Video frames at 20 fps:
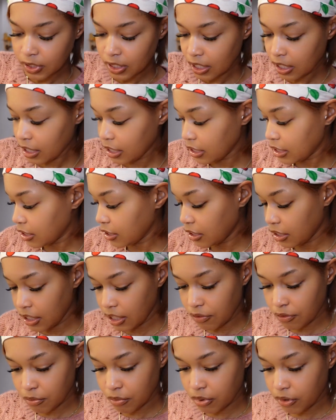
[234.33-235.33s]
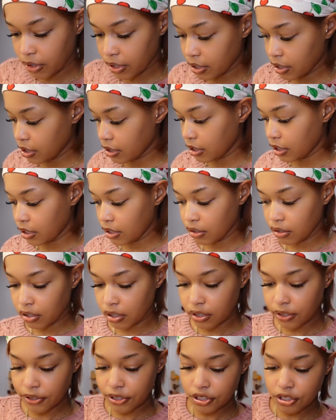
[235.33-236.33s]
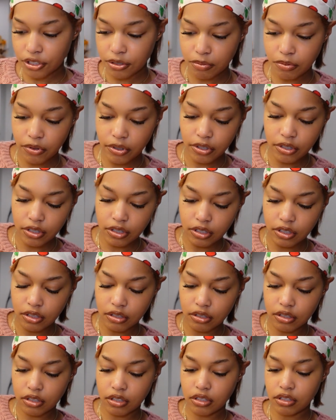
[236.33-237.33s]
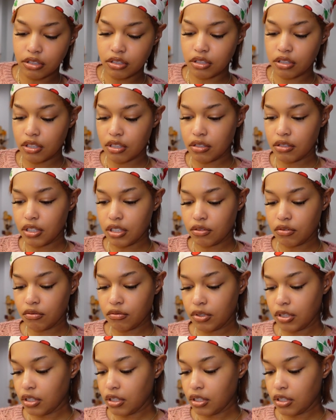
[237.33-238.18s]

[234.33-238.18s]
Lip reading: And I still didn't even pour it all in. Okay, let's just pour it all in because that's what we